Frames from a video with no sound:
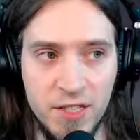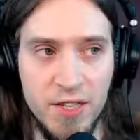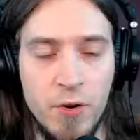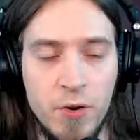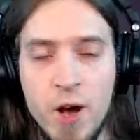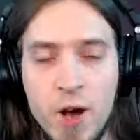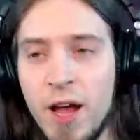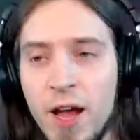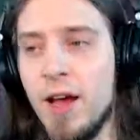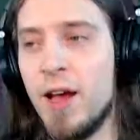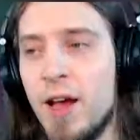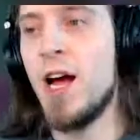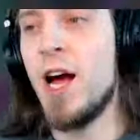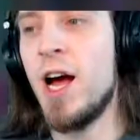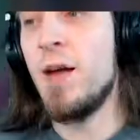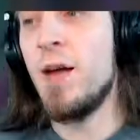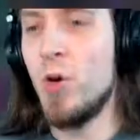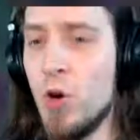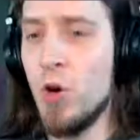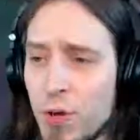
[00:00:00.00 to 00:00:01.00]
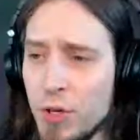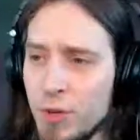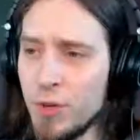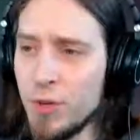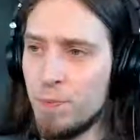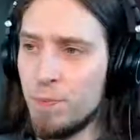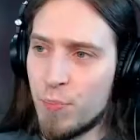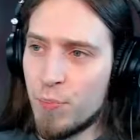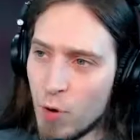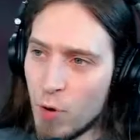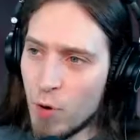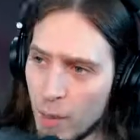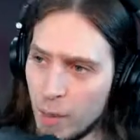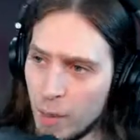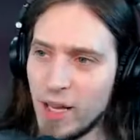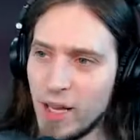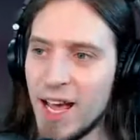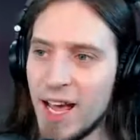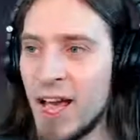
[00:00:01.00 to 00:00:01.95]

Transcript: Now, I'm going to probably